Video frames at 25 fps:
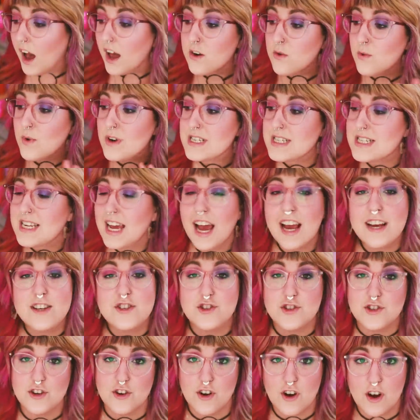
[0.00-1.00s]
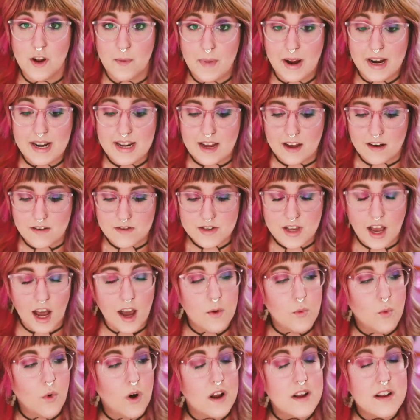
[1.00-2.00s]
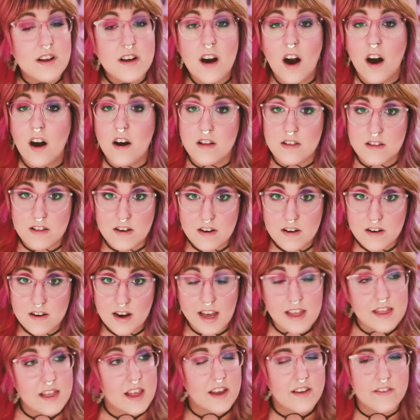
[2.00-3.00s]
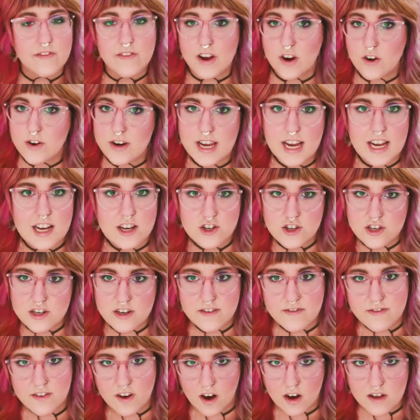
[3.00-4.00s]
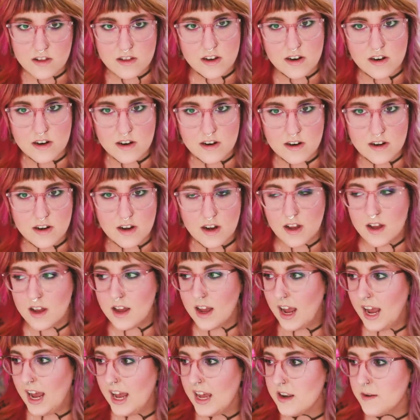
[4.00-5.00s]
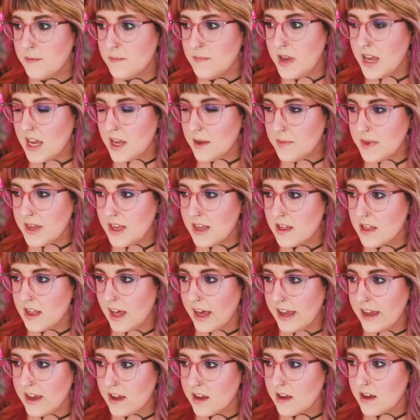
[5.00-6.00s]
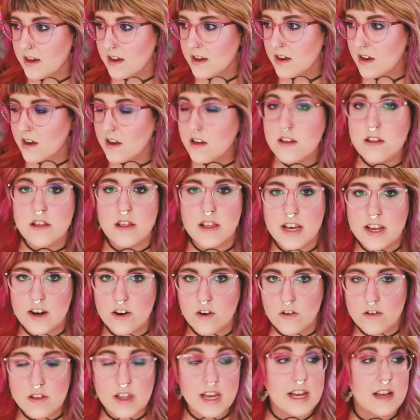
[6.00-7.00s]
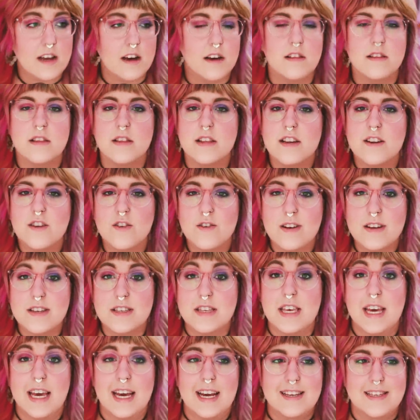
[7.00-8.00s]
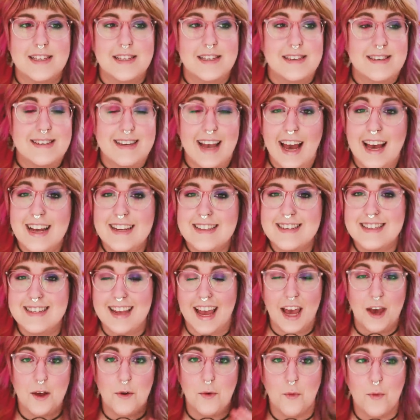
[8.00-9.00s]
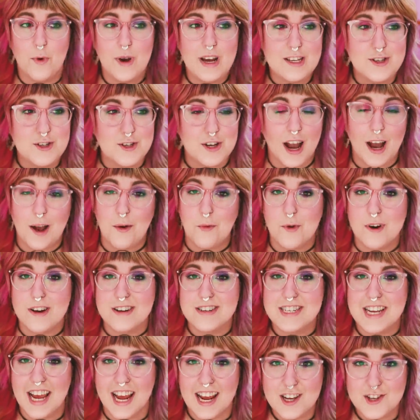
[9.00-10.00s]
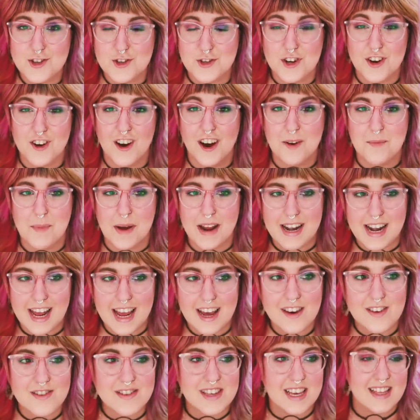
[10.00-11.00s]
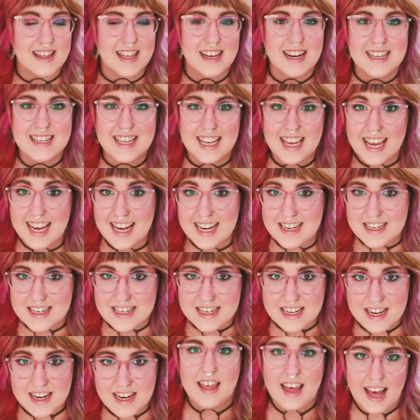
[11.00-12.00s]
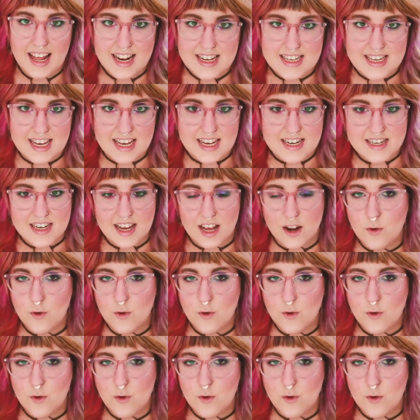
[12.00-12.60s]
I don't want texture on my nails. I want color and like variation of color and maybe like glitter. Like glitter is the extent at which I want texture on my nails, and that is it. That is it.